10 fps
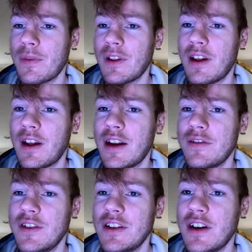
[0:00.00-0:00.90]
And if he
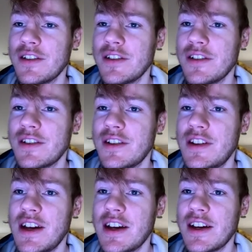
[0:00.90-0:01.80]
does
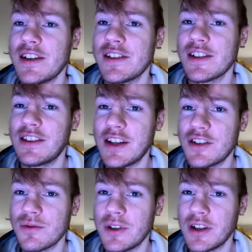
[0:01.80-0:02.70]
this, I get this
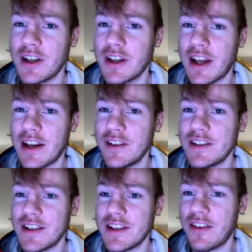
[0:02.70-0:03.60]
rook. And if he
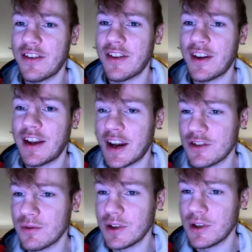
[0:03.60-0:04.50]
takes, then I get this
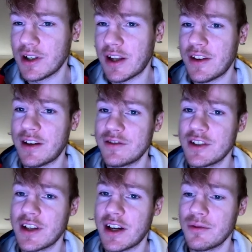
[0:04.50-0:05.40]
rook. And then I've just got a
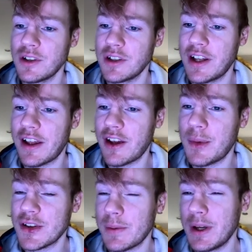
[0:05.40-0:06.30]
rook against the bishop.
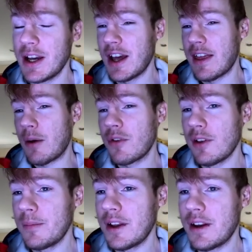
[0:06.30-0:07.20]
That was a
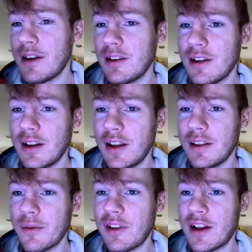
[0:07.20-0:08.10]

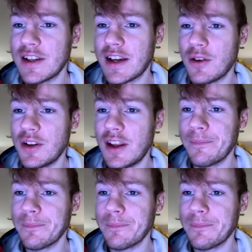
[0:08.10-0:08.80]
lot to calculate.